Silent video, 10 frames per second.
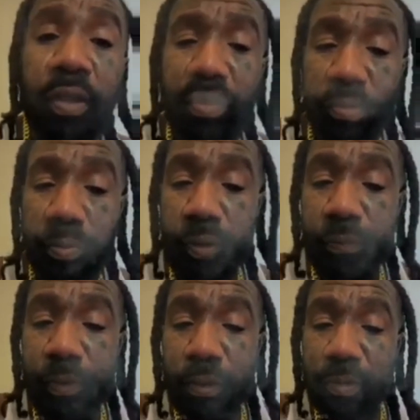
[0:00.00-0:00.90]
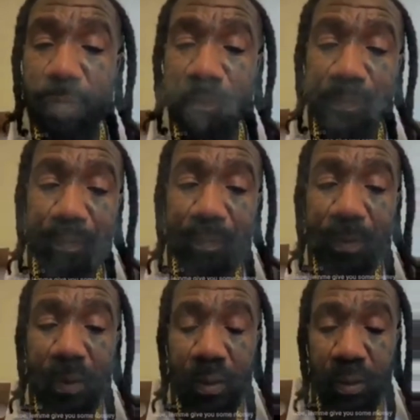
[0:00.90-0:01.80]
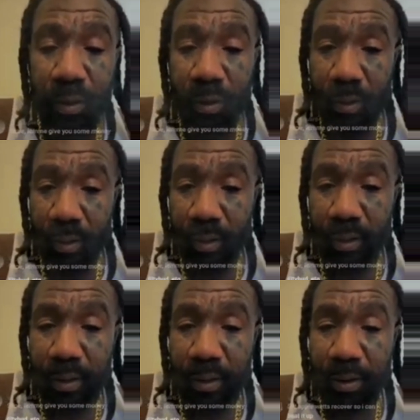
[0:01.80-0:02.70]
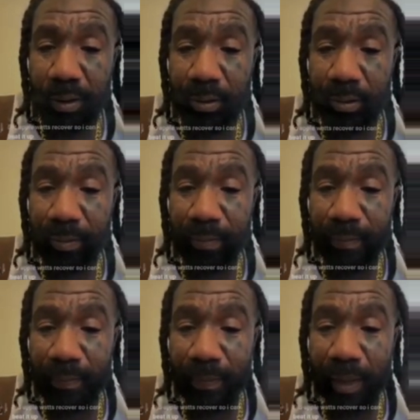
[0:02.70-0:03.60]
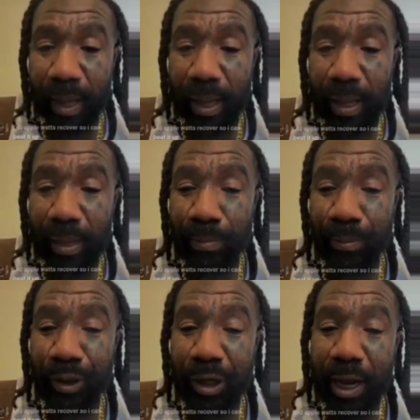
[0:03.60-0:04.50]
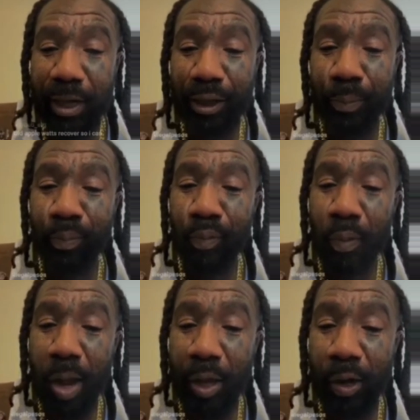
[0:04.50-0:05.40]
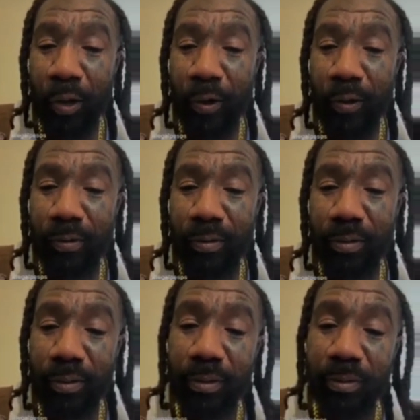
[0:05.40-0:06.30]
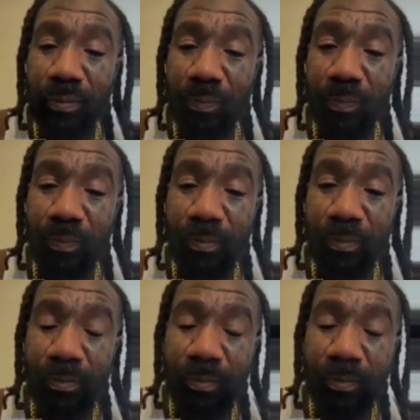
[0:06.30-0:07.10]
moving along, moving along. Uh, I'm Josh Pryor. Uh.